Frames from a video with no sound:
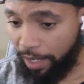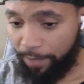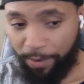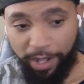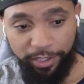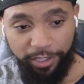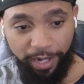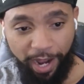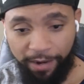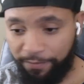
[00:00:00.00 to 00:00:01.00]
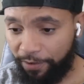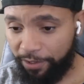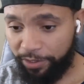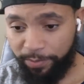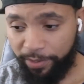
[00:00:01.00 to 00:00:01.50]
probably should have ate
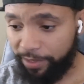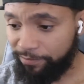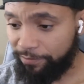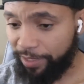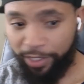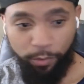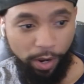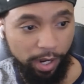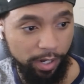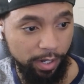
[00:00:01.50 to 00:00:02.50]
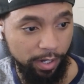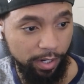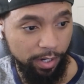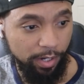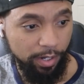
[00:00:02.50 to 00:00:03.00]
first, but anyway,
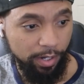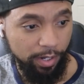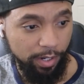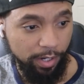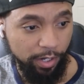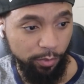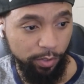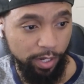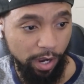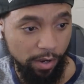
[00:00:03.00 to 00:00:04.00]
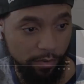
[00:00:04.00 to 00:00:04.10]
here we go.